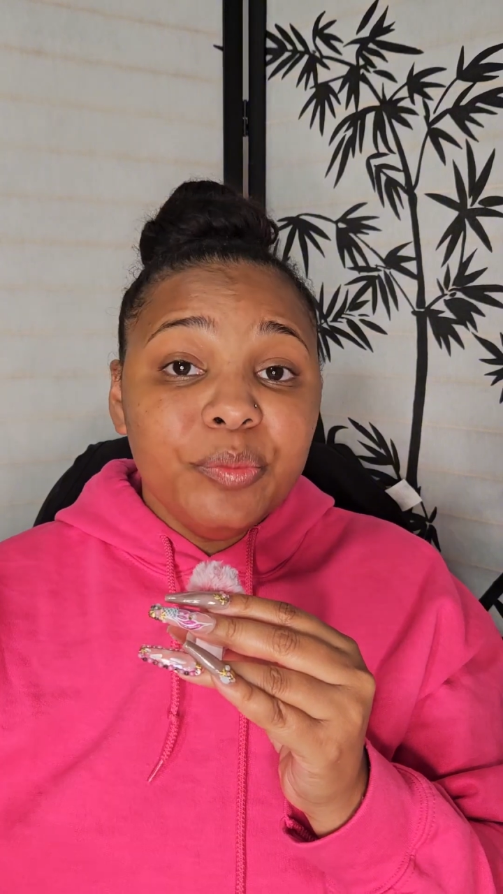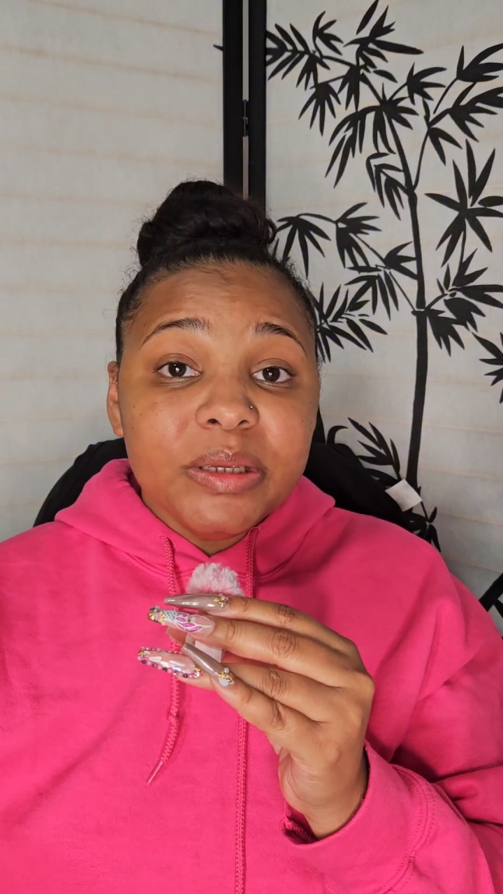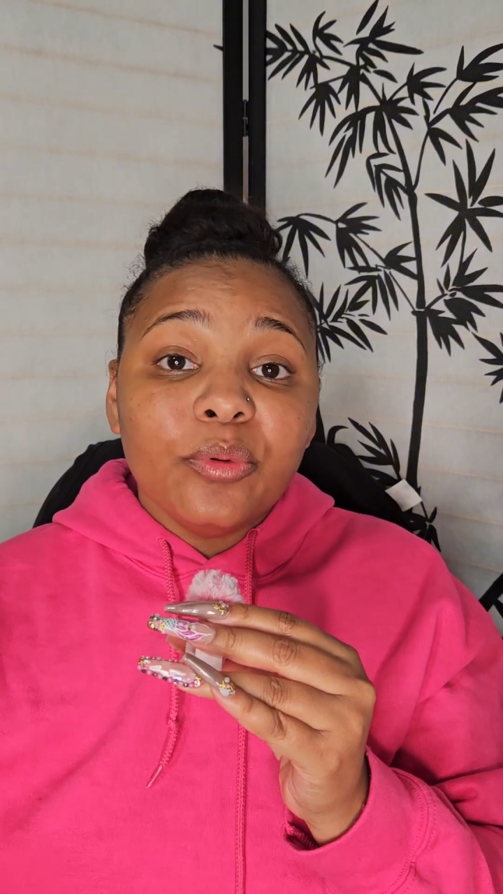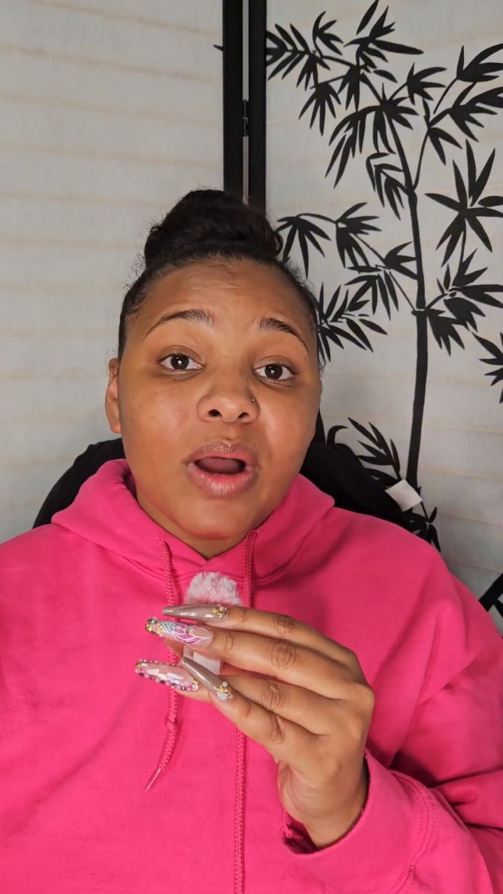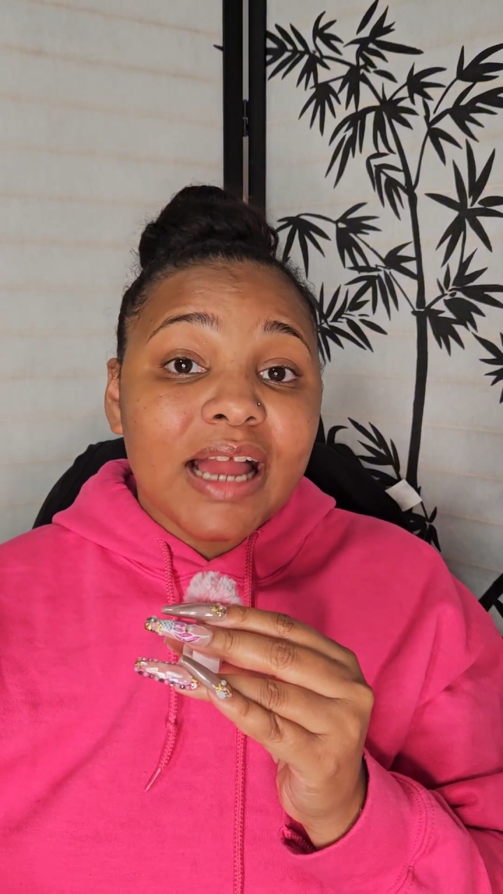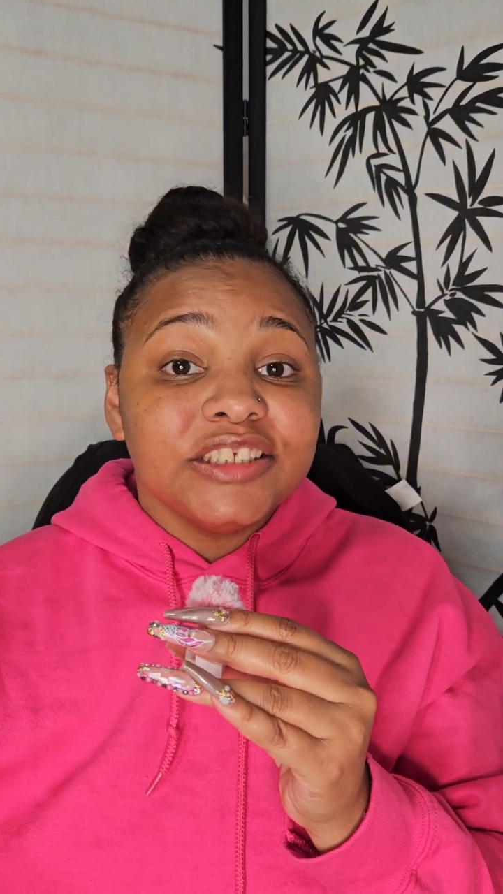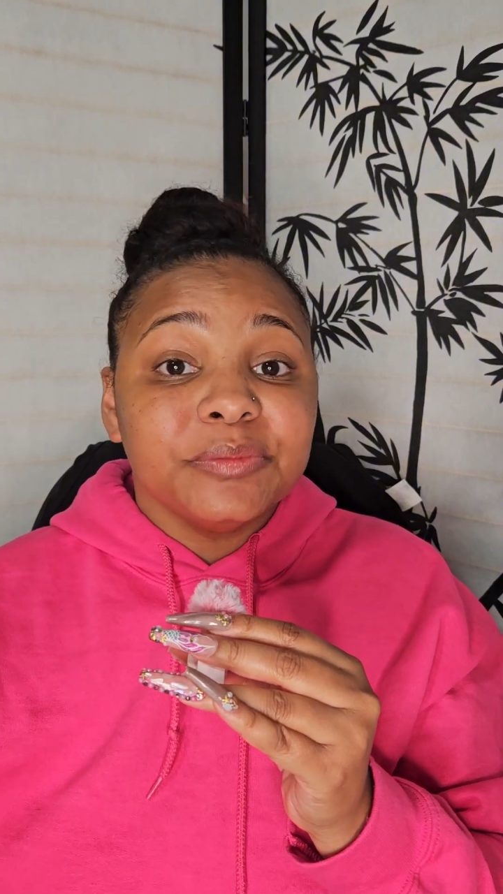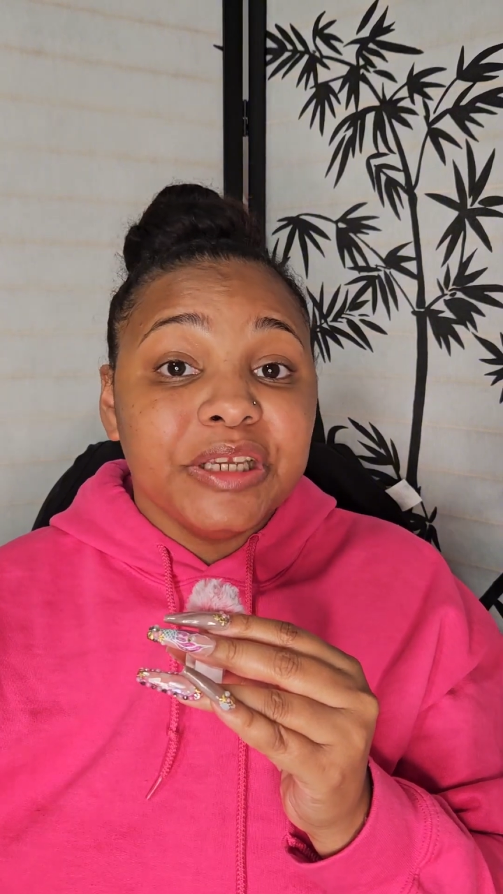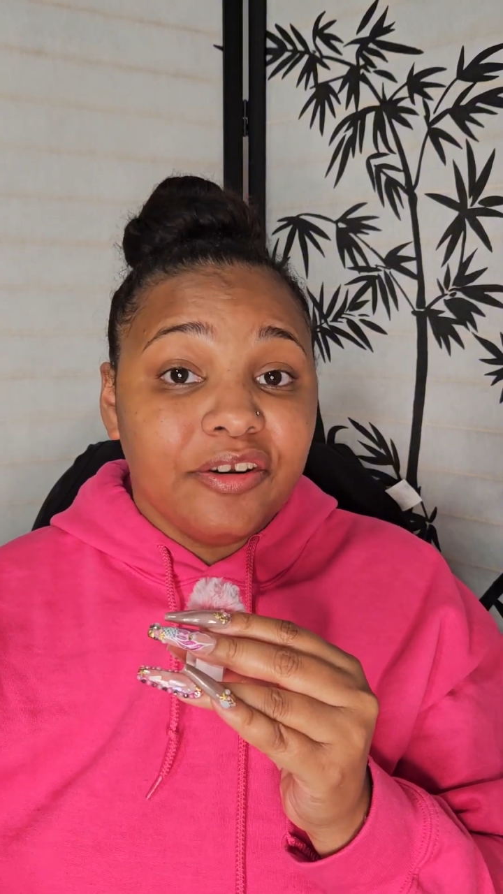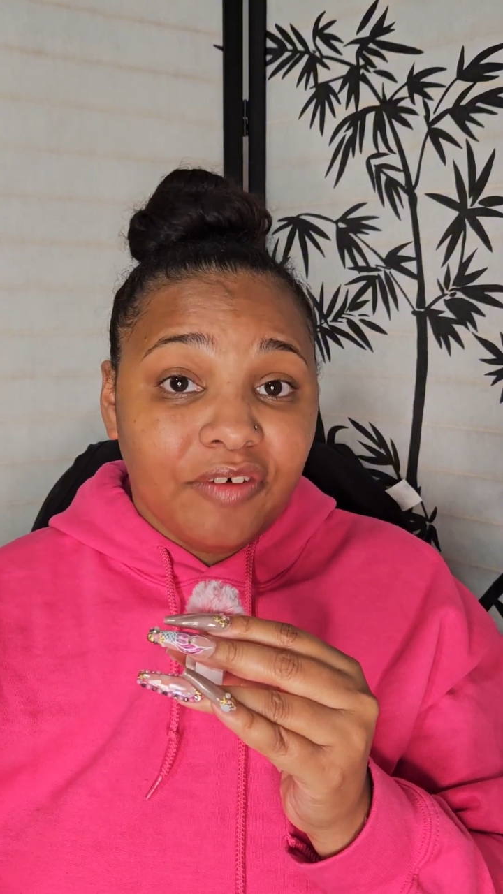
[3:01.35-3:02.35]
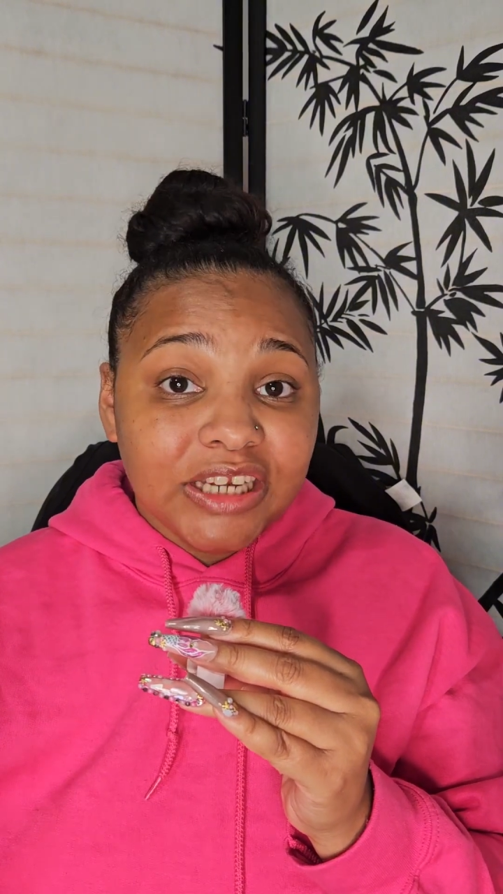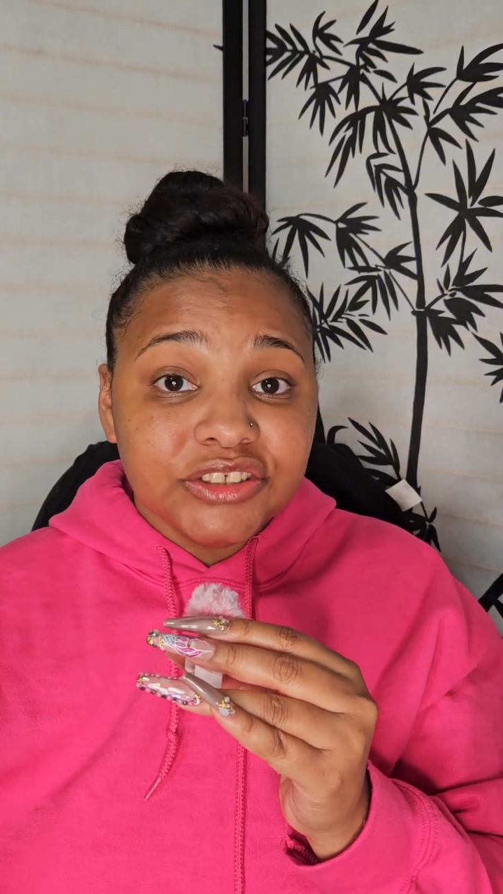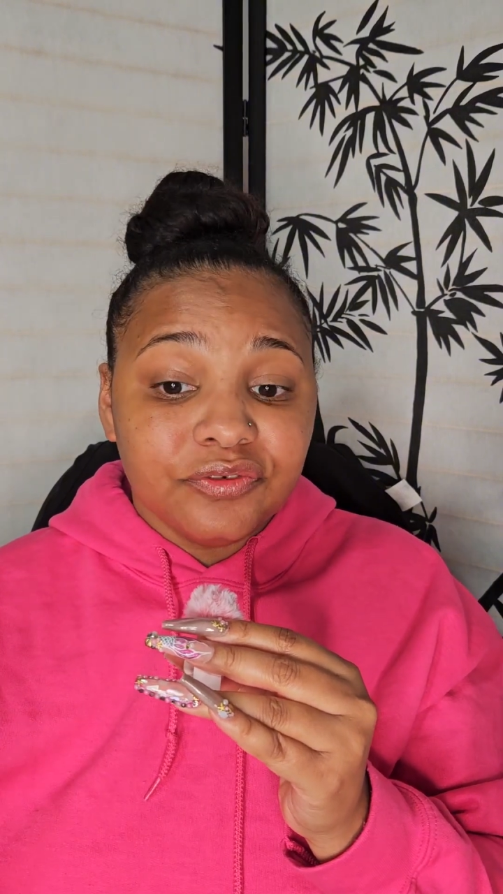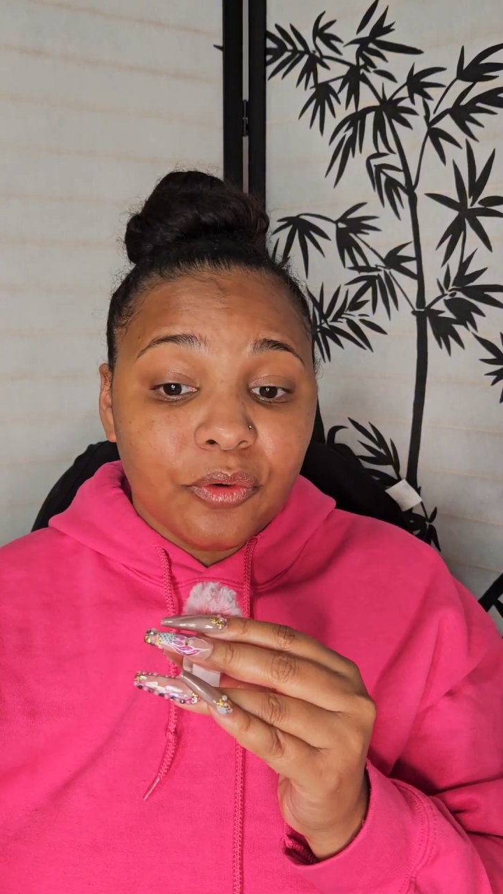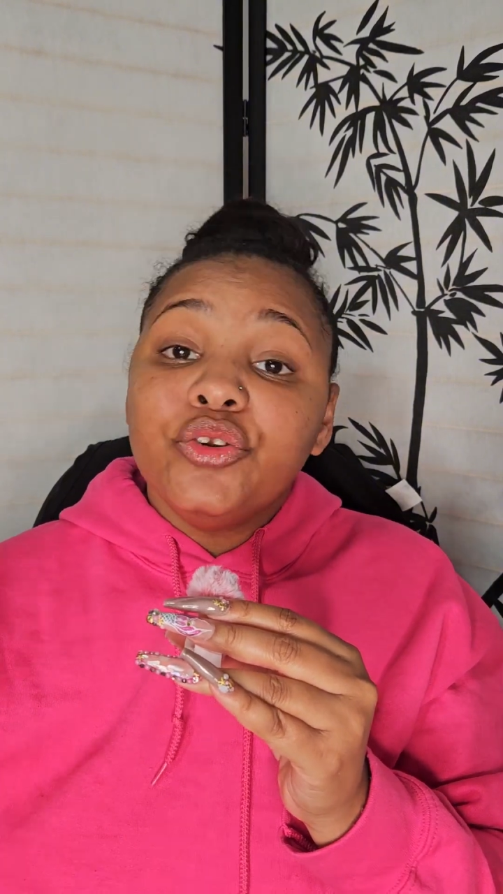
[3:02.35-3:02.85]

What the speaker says: people ask me advice for?